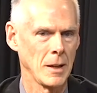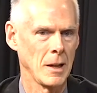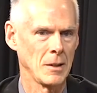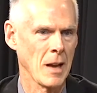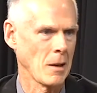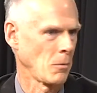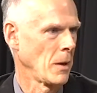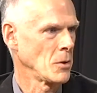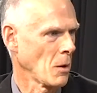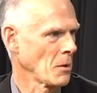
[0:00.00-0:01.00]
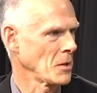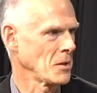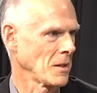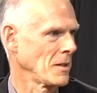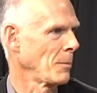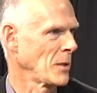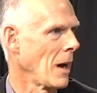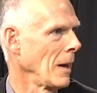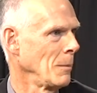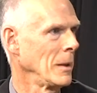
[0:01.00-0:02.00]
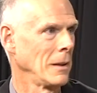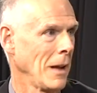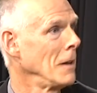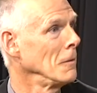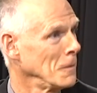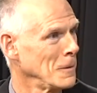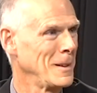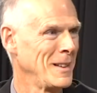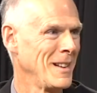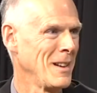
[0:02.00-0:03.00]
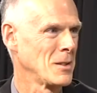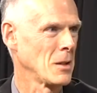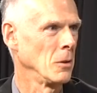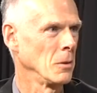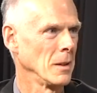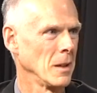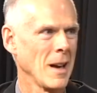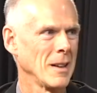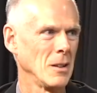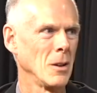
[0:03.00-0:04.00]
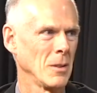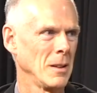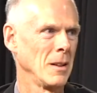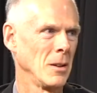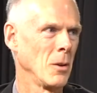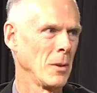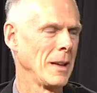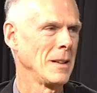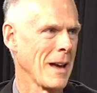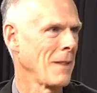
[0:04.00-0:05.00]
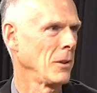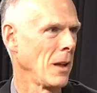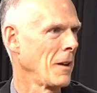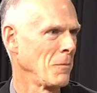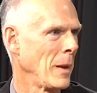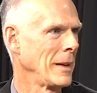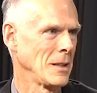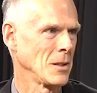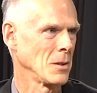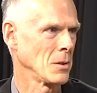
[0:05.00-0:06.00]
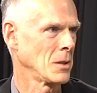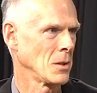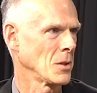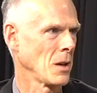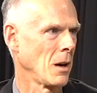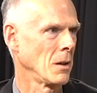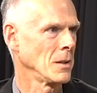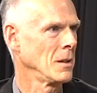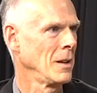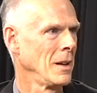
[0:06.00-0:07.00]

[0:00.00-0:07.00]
didn't take resources except time and love. So yeah, you don't need to have a lot of money to start.